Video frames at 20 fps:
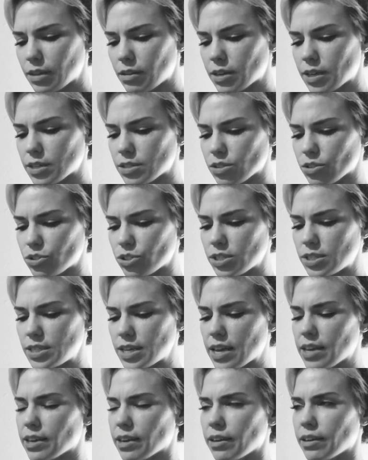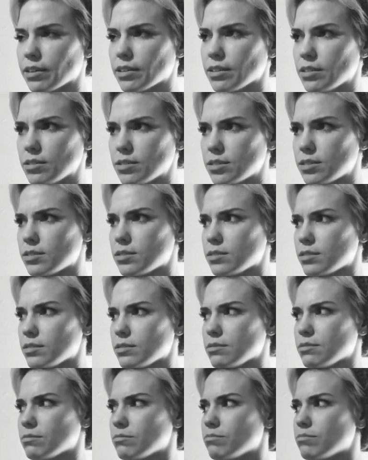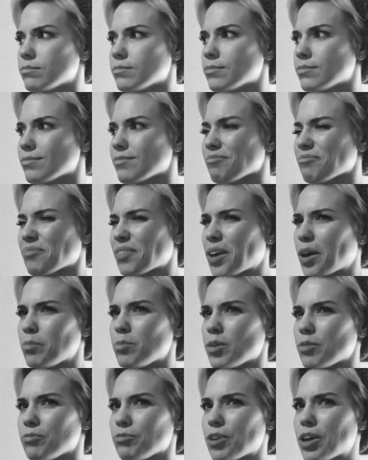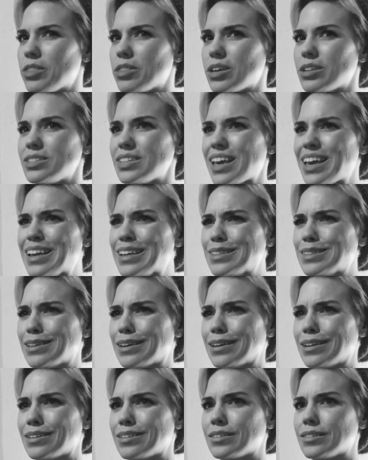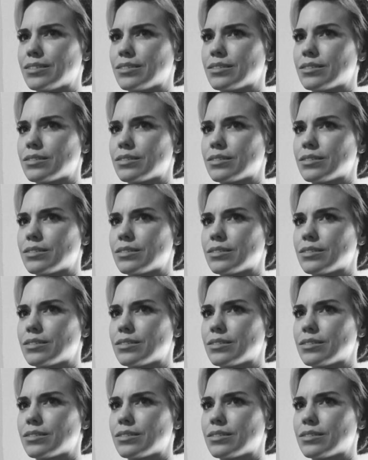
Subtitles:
I guess I'll just take it, because I'm the friend that takes it.